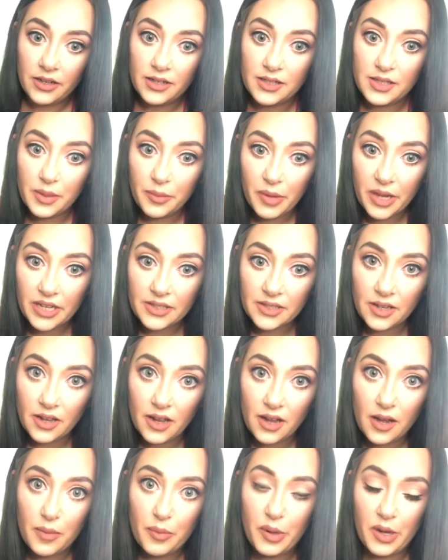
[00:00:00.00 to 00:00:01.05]
to mix
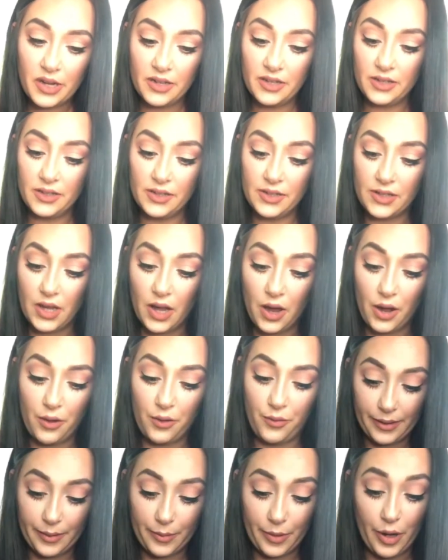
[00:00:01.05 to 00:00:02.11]
up. So
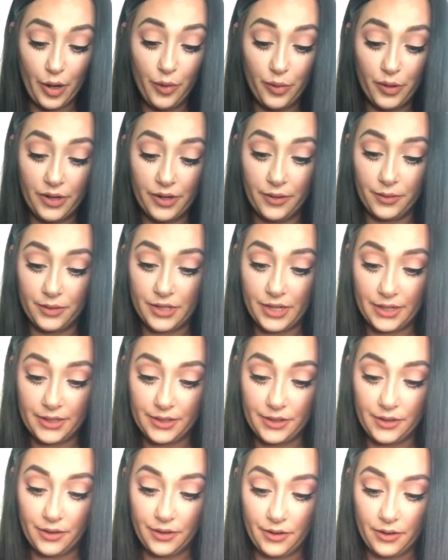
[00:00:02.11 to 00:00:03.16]
I'm hoping it'll taste
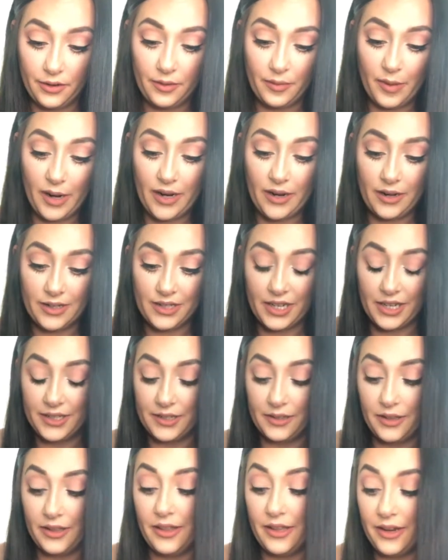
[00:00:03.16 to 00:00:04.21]
good. It might not taste
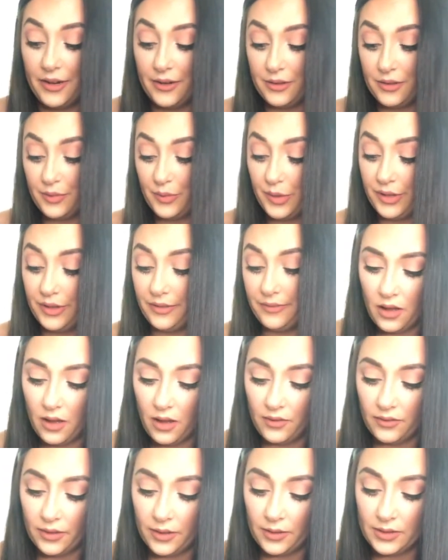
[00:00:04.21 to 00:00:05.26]
like theirs, but
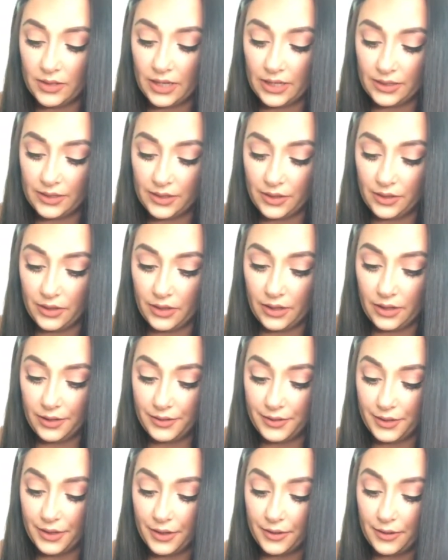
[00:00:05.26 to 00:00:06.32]
hopefully it'll taste good.
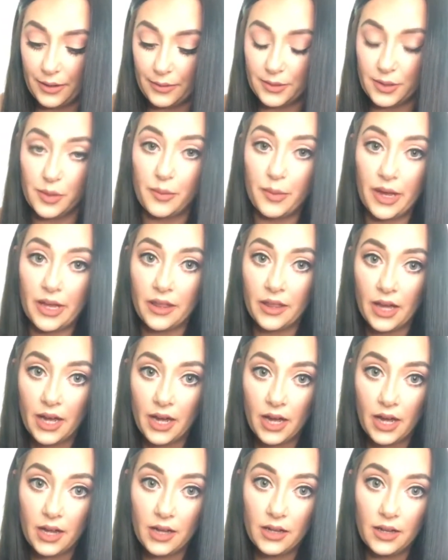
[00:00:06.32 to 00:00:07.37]
So I was gonna make
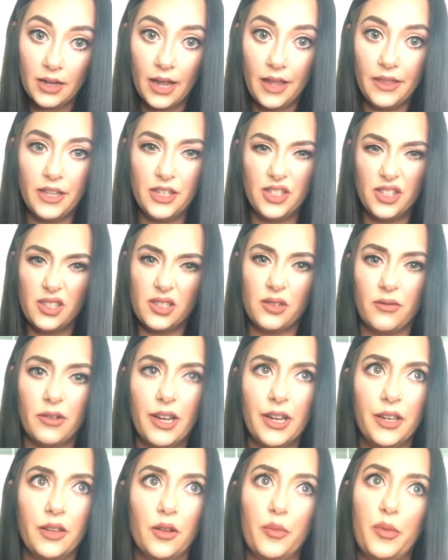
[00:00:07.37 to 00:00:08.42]
that and then just a
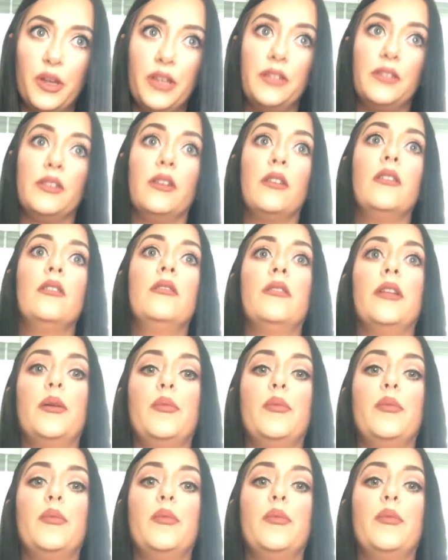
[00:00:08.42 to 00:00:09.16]
regular pizza, like